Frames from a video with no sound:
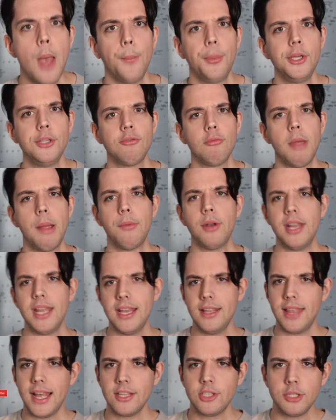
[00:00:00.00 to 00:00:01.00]
Please remember to
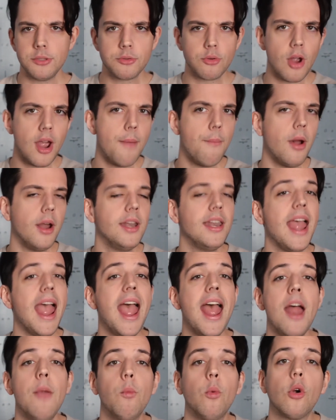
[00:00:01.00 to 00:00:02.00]
hit that subscribe button,
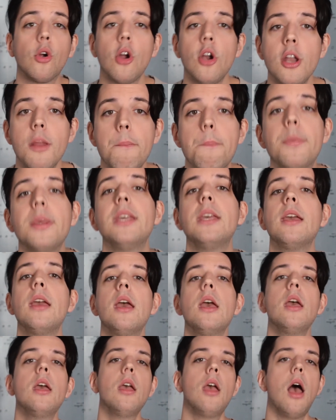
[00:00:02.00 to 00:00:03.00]
and we're going to be
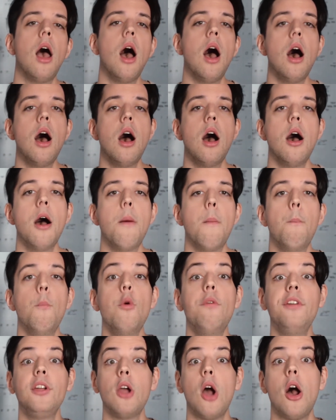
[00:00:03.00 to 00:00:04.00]

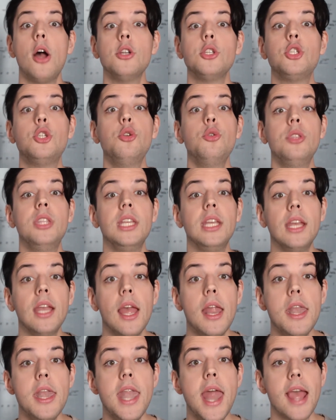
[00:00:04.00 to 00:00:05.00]
moving on to
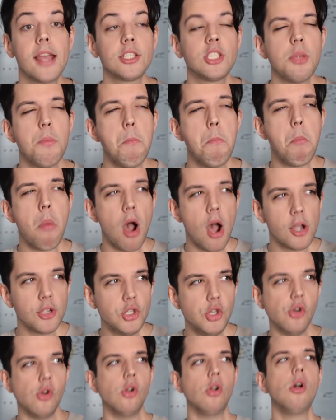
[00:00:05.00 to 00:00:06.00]
the next
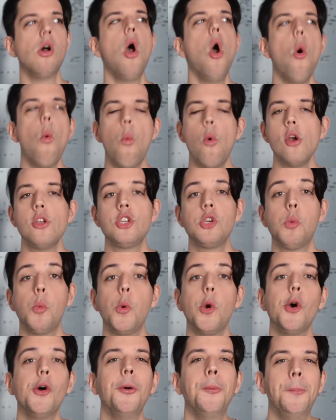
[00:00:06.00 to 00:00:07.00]
module, which
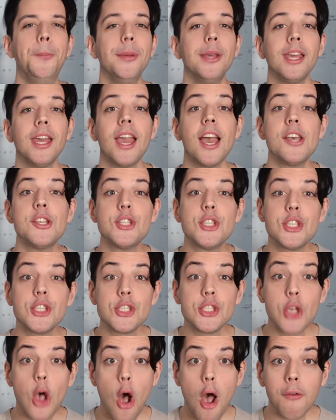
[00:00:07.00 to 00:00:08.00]
will be
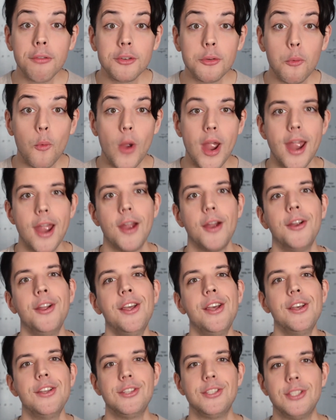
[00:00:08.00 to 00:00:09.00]
software.
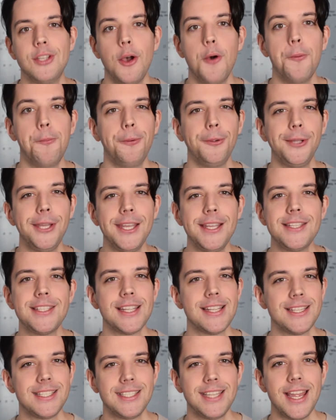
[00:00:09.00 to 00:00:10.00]
So
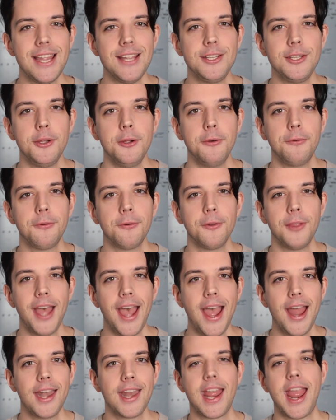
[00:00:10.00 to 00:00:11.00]
please stay tuned for
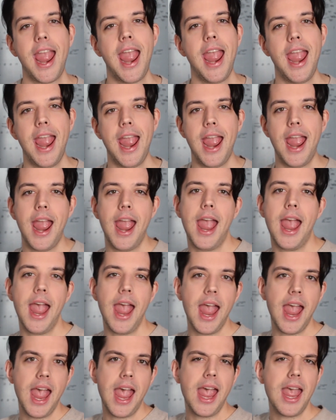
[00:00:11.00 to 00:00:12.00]
that,
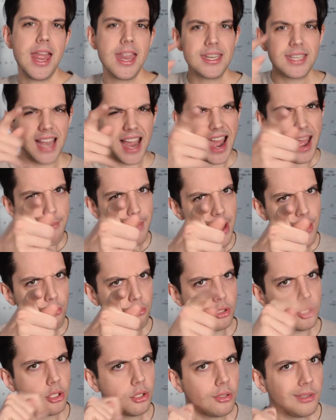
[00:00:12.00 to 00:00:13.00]
and I'm
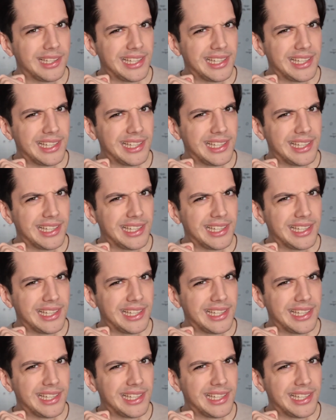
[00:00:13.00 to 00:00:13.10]
out.